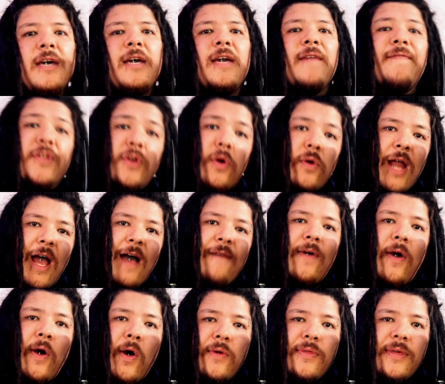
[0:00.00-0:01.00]
If you don't have a
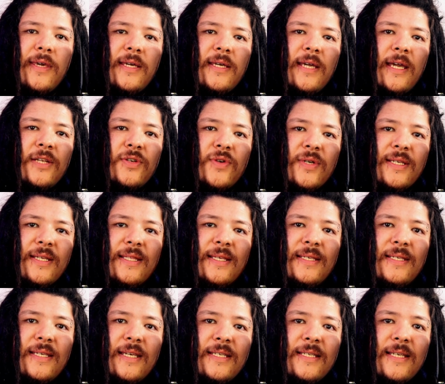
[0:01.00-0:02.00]
healthy interest in the
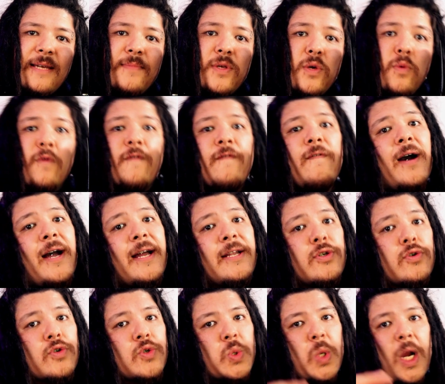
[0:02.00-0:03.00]
system, you will find
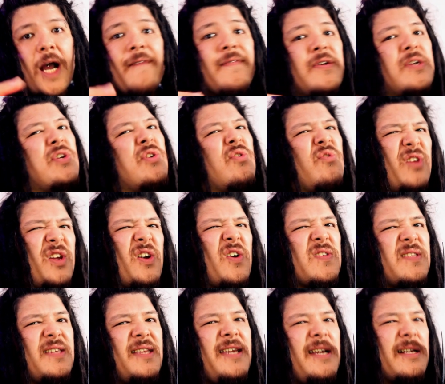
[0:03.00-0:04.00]
your drive and
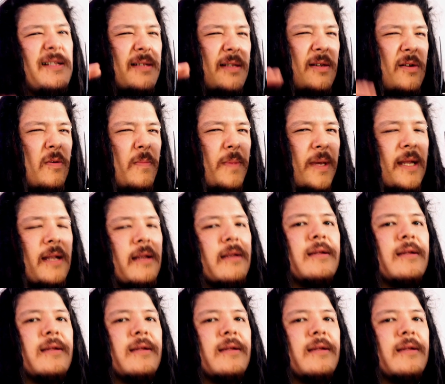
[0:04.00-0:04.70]
curiosity a little bit